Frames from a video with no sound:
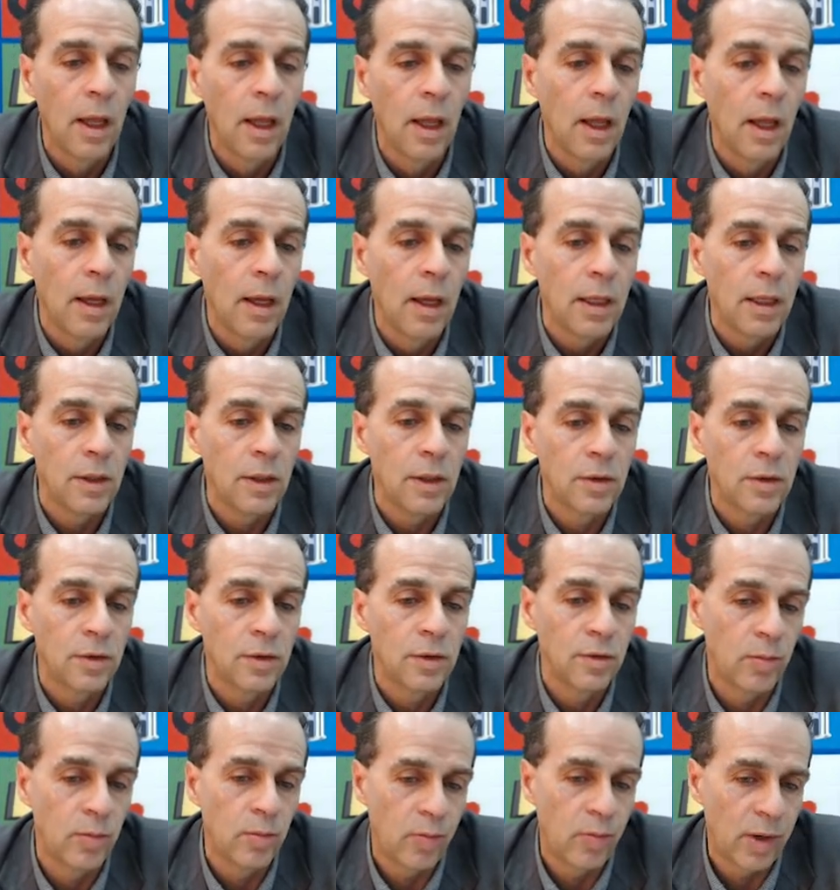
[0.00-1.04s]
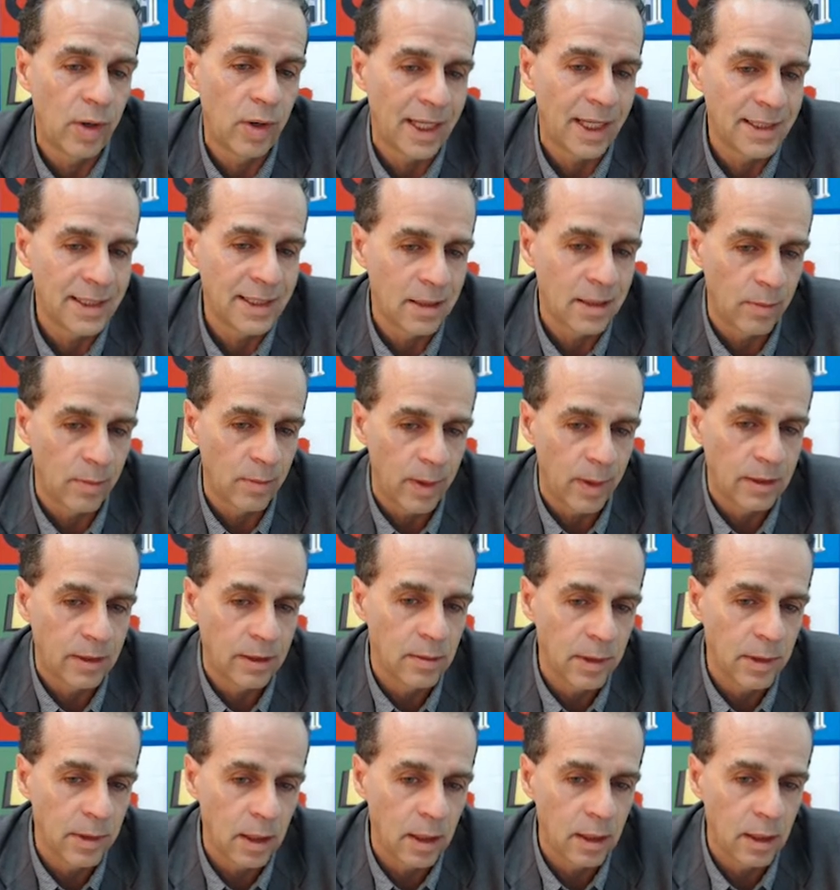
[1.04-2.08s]
include breast
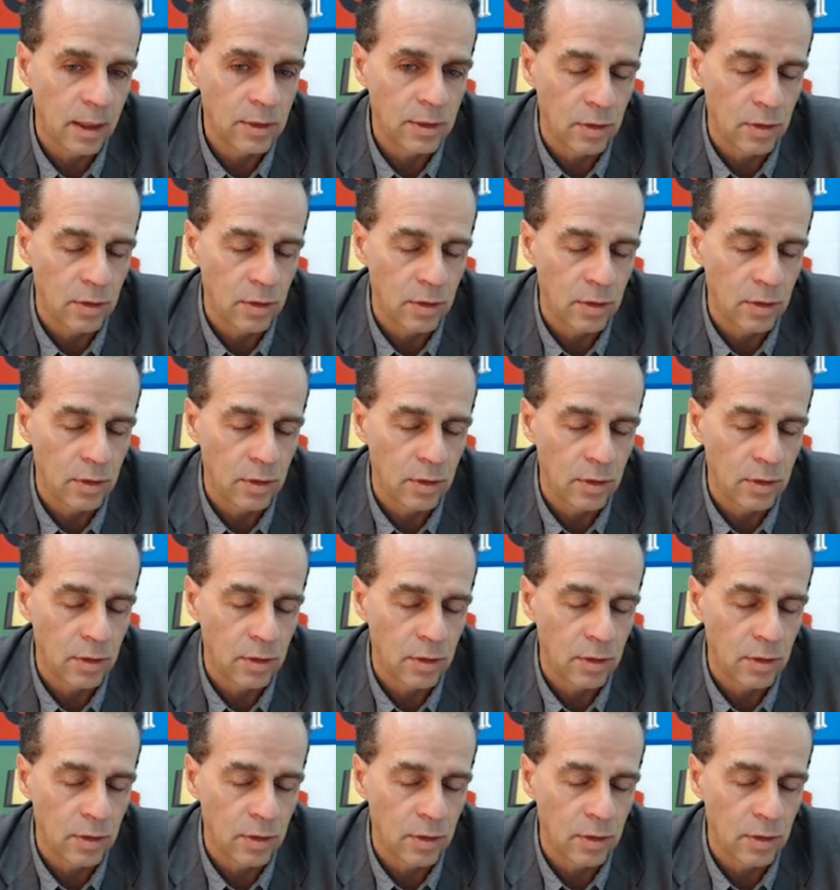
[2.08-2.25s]
lumpectomy guides,